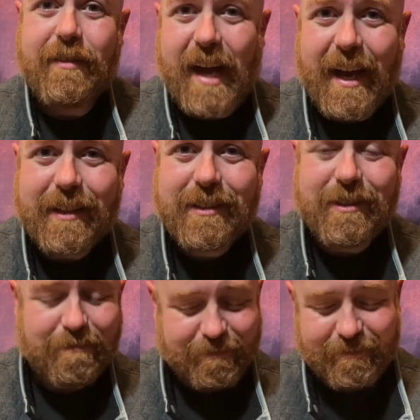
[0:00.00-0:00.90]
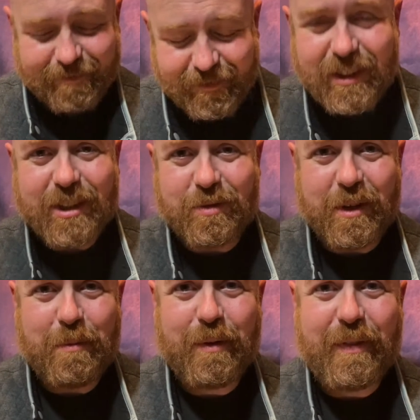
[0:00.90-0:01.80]
acts. Just want to
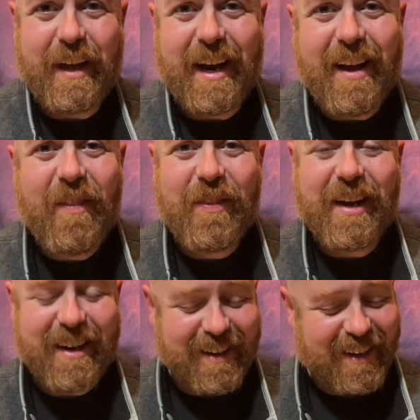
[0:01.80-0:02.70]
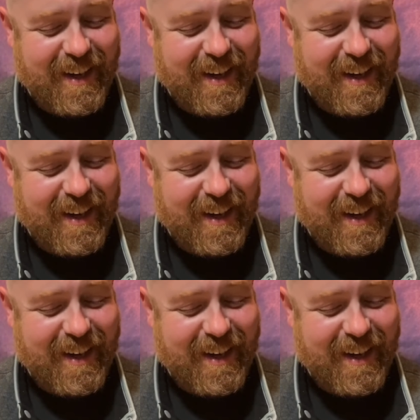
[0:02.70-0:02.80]
put that out there.